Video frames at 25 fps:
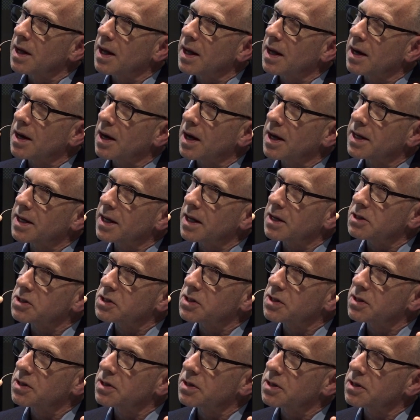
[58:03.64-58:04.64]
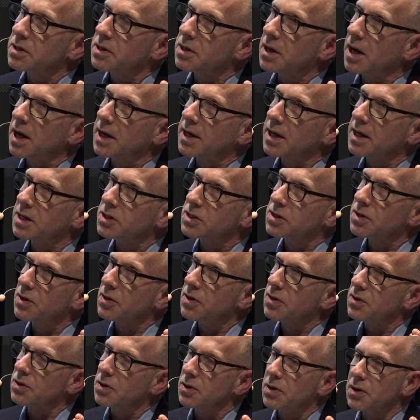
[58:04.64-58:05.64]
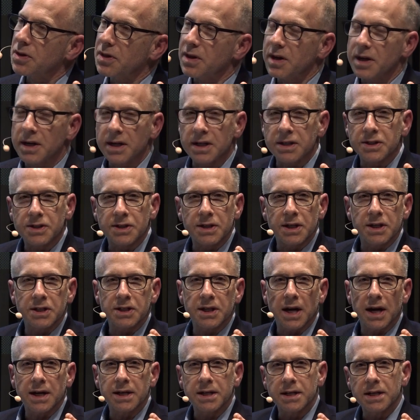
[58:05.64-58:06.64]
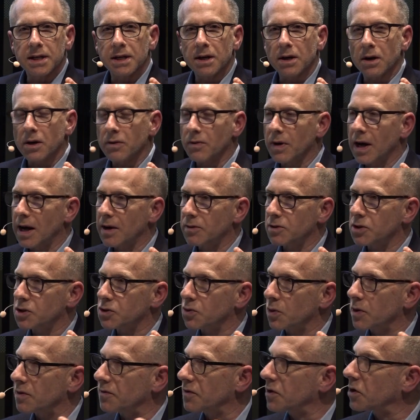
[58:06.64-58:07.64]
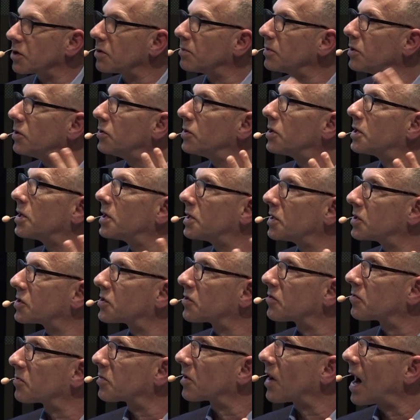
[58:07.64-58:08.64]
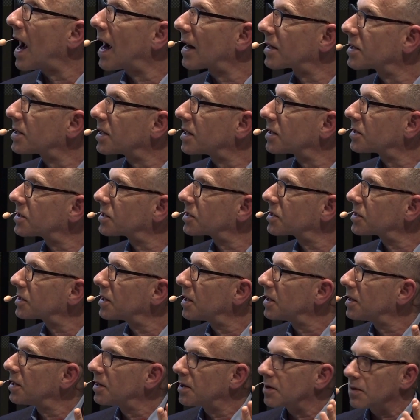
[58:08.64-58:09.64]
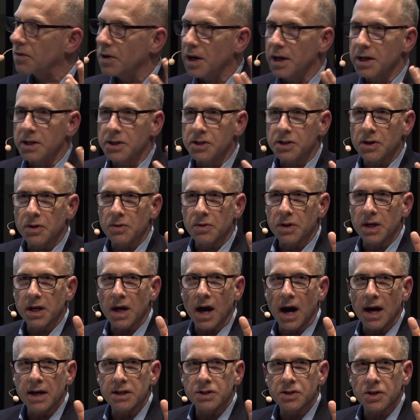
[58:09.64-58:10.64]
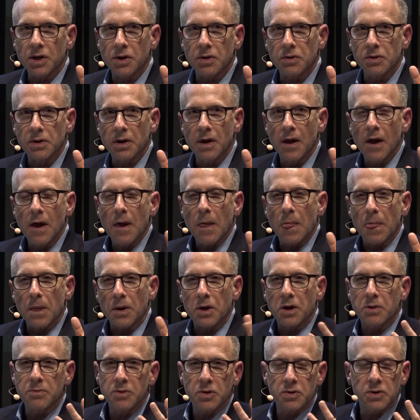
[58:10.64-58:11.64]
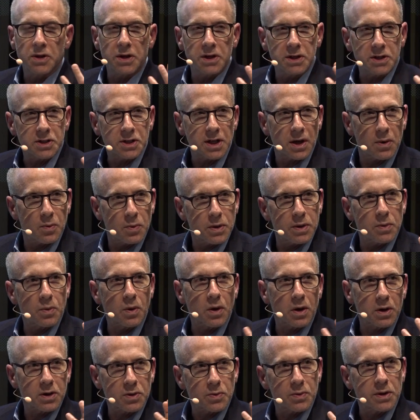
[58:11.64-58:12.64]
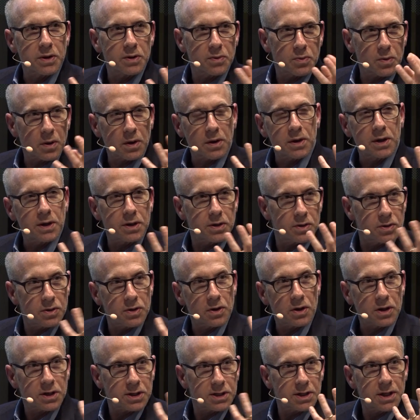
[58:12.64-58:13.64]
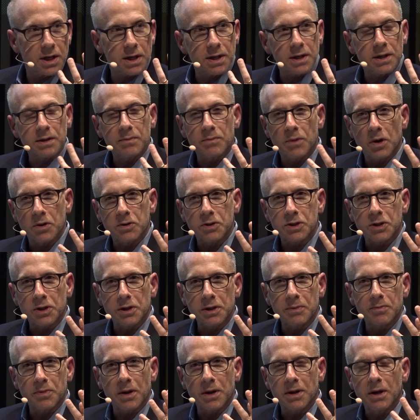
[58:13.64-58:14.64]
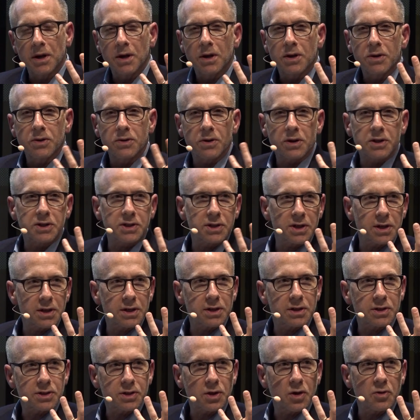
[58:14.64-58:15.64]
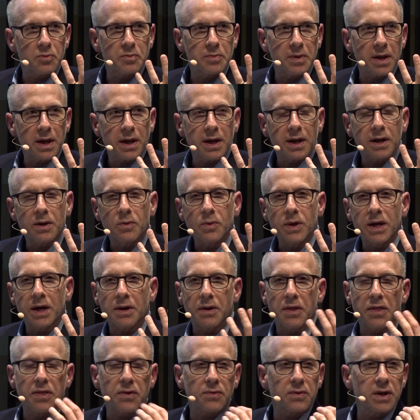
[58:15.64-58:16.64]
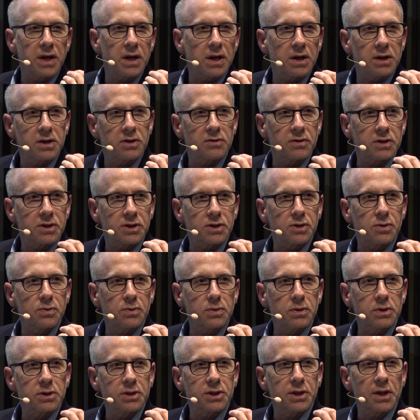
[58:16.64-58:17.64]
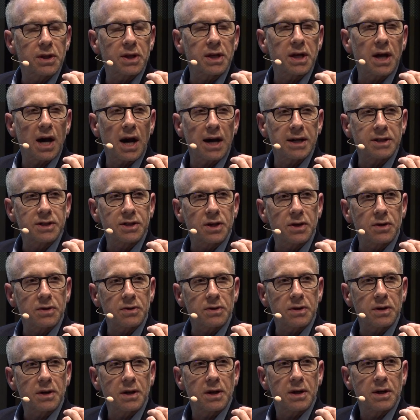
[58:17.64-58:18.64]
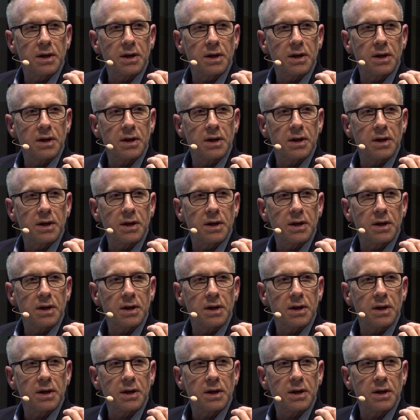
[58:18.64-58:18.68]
And I guess the I guess the third thing is this idea around sort of communities of practice, right? So the iZone, the communities that we worked with were in New York City mostly, but New York City is so big. We had 300 schools in the iZone.